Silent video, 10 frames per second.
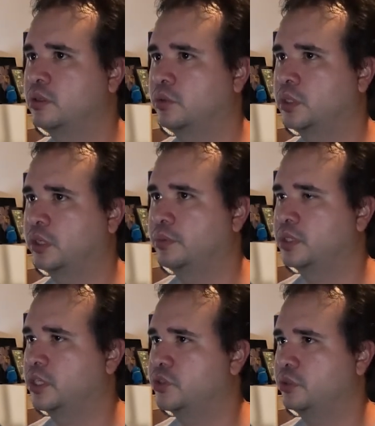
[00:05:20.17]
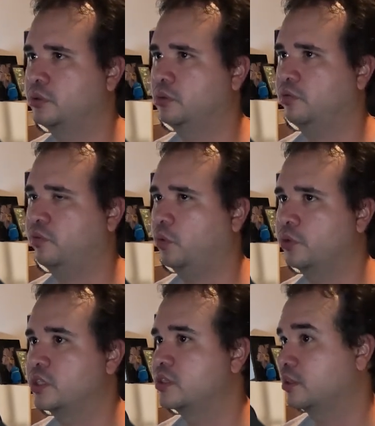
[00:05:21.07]
no documentation for
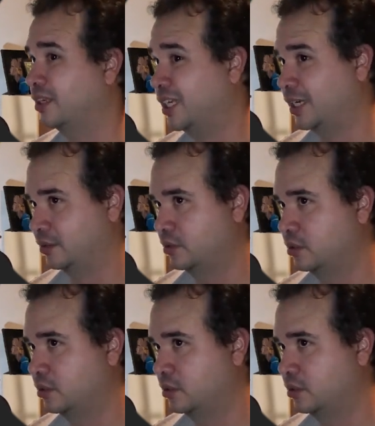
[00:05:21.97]
this yet.